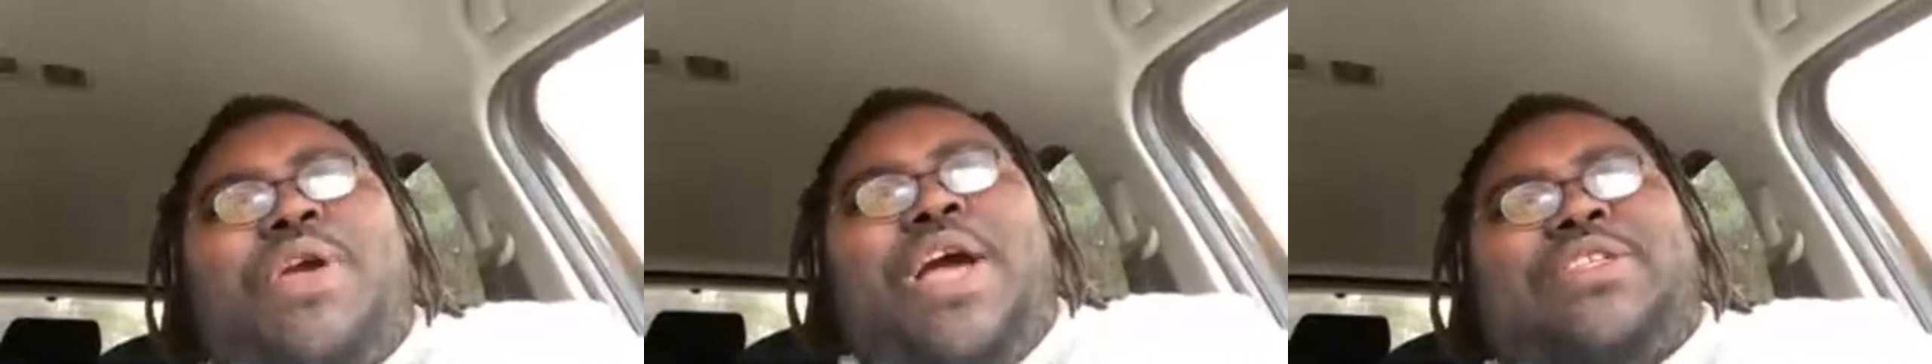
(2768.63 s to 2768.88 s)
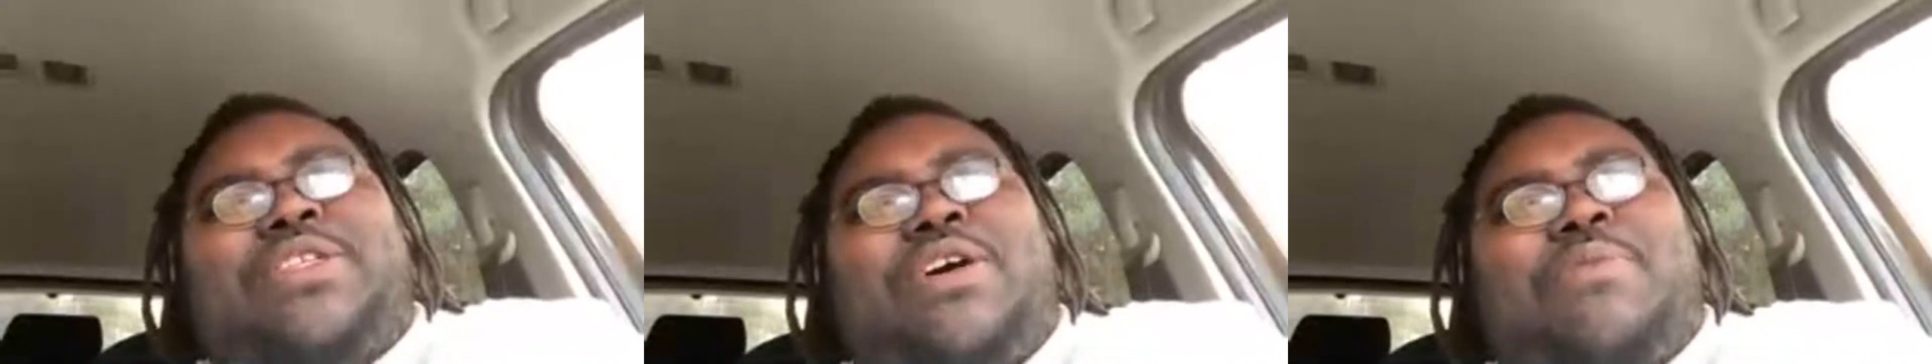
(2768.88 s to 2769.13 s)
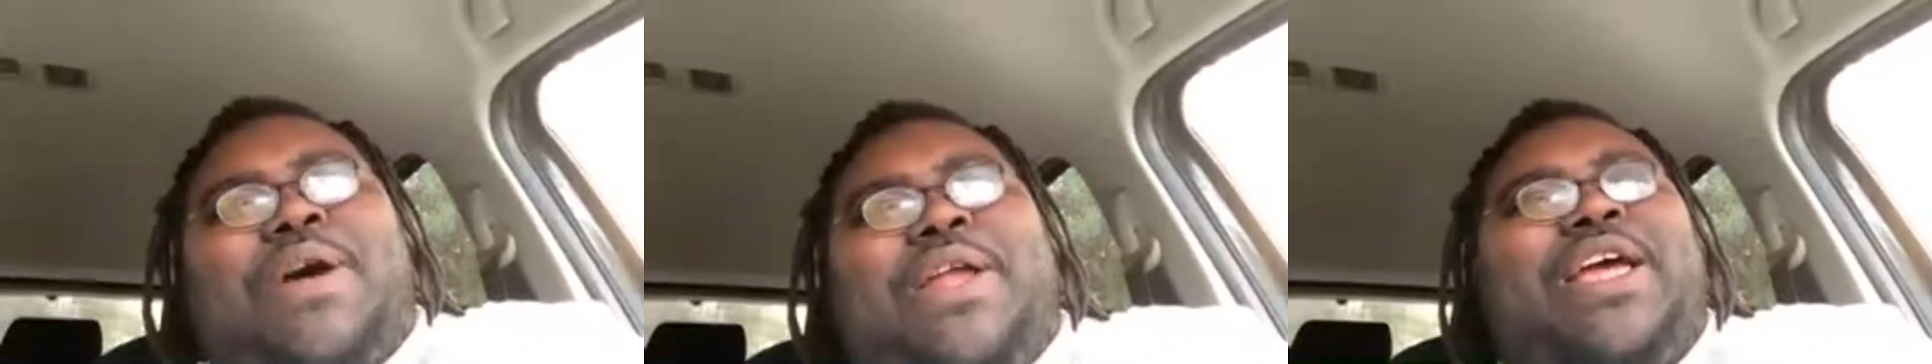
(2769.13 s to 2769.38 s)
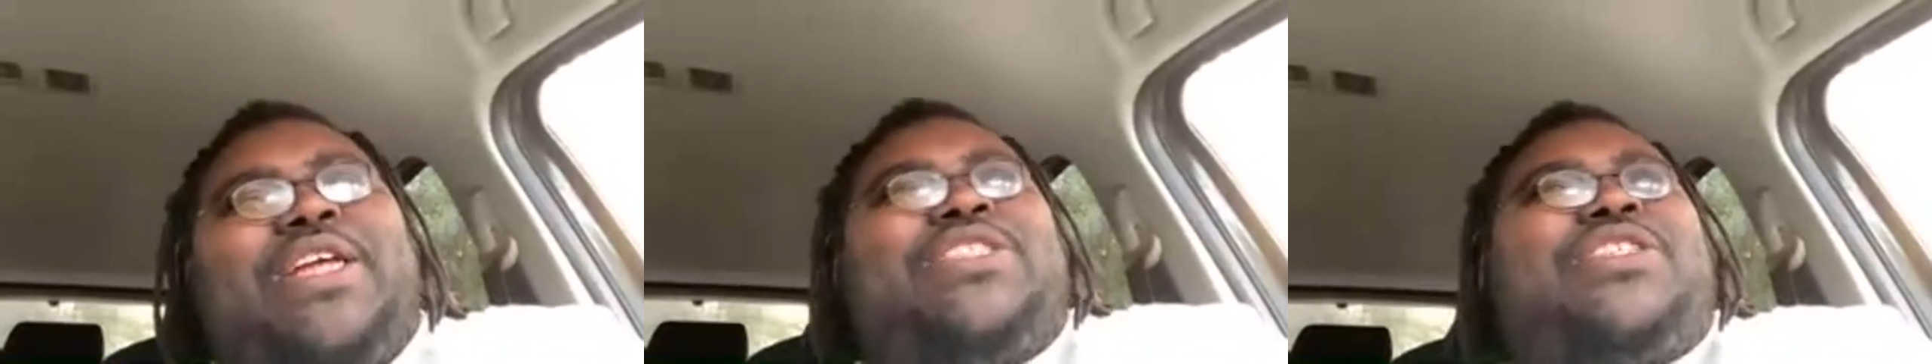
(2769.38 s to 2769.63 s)
We have to talk
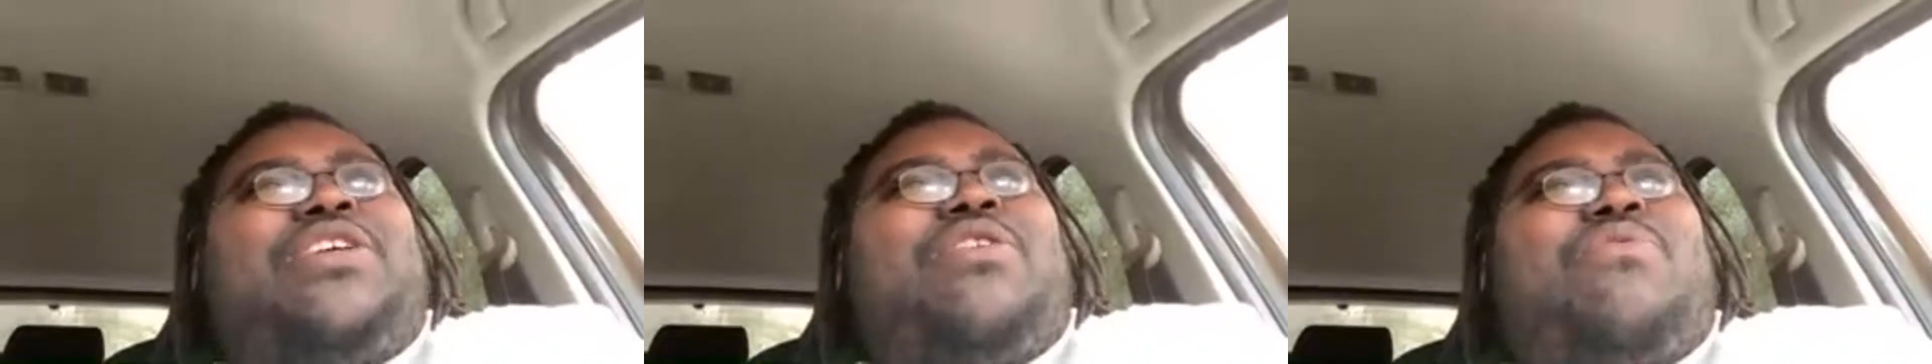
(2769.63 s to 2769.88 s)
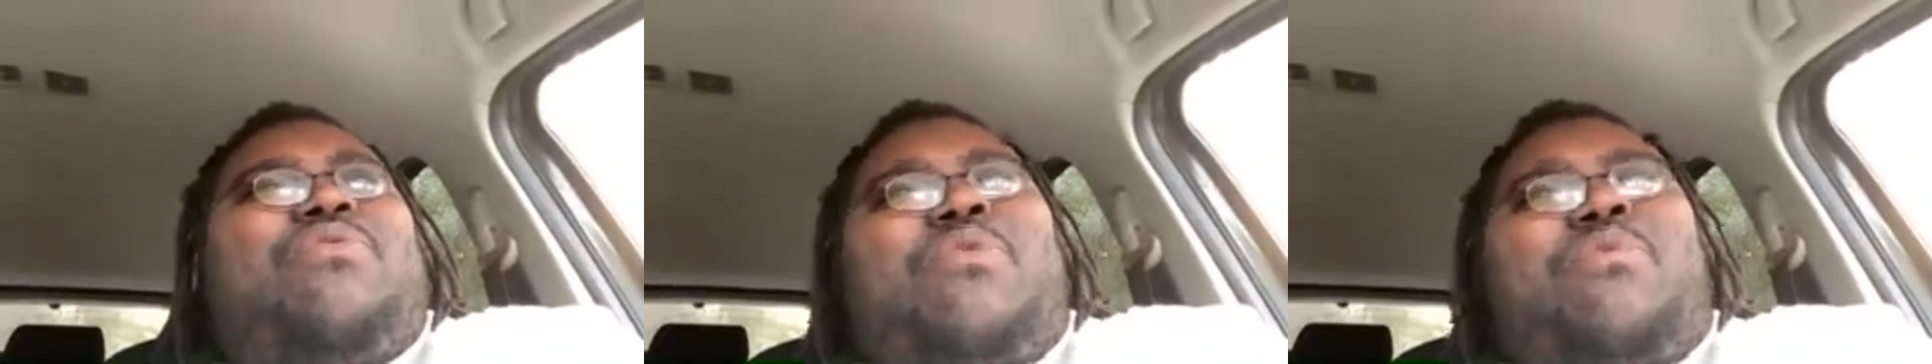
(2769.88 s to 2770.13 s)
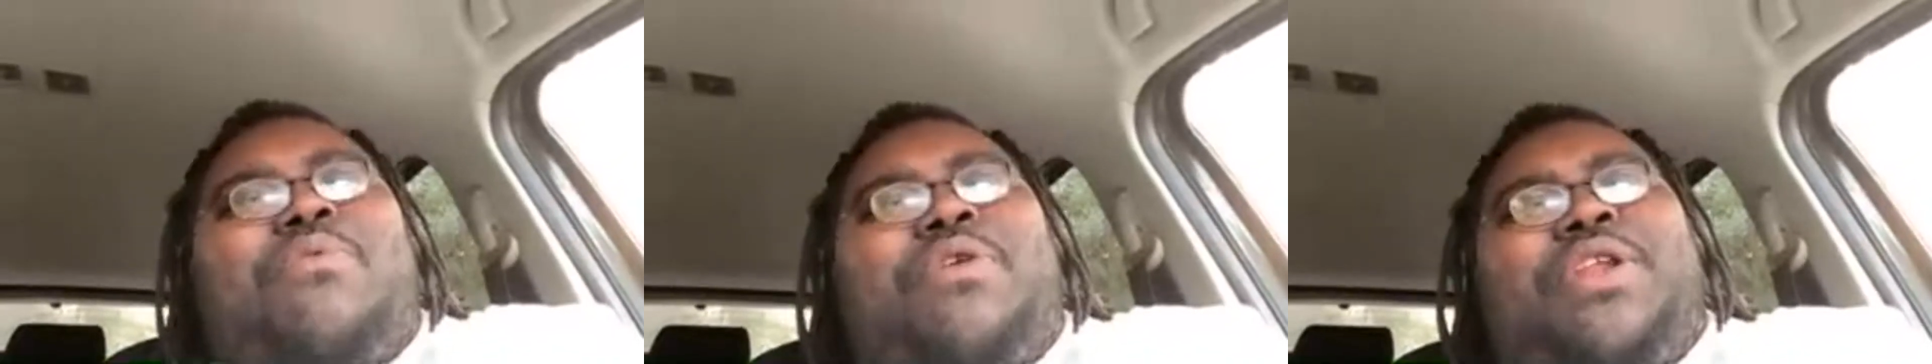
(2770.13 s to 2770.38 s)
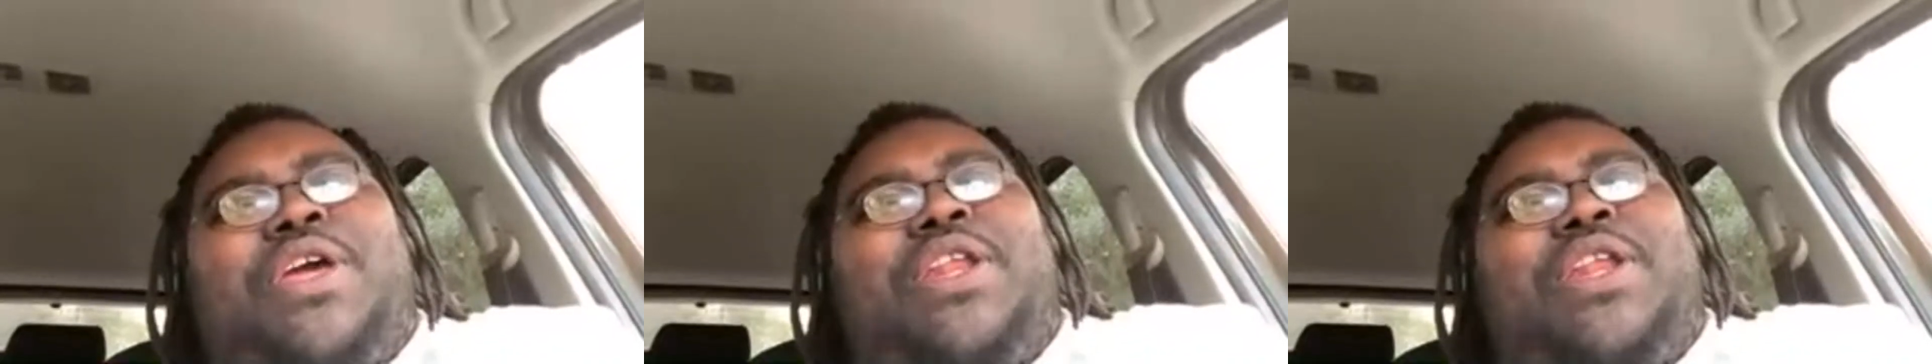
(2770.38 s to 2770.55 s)
about that shit on Rumble.